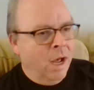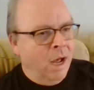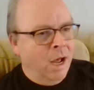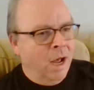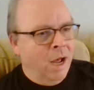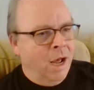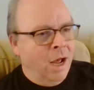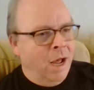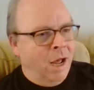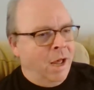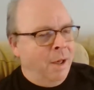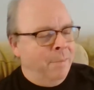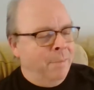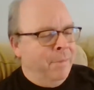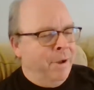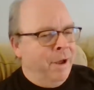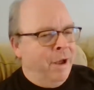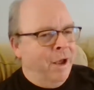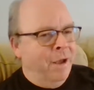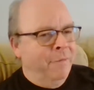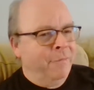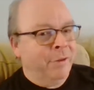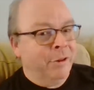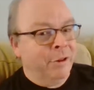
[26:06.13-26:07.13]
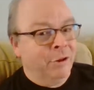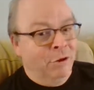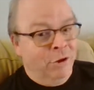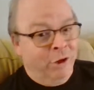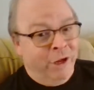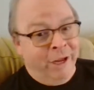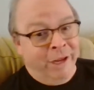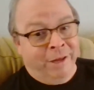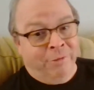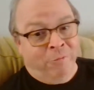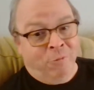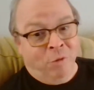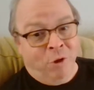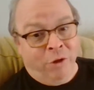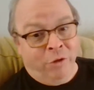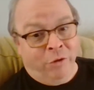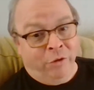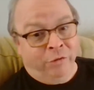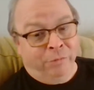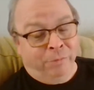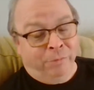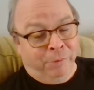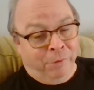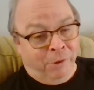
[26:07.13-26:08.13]
I've been looking at one of
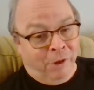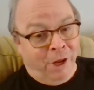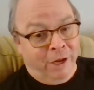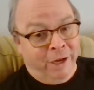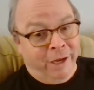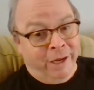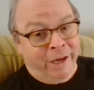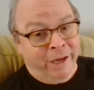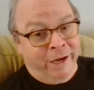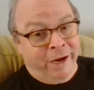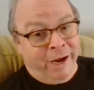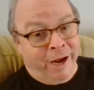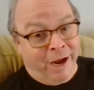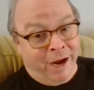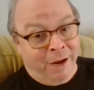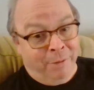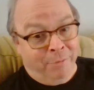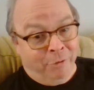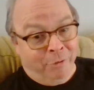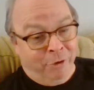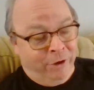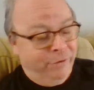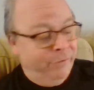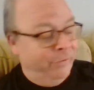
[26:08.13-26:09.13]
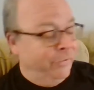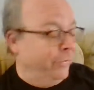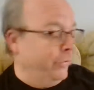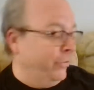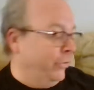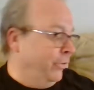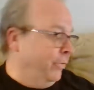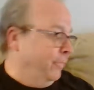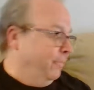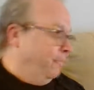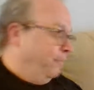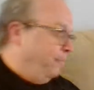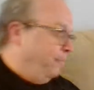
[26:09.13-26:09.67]
those plug-in hybrids.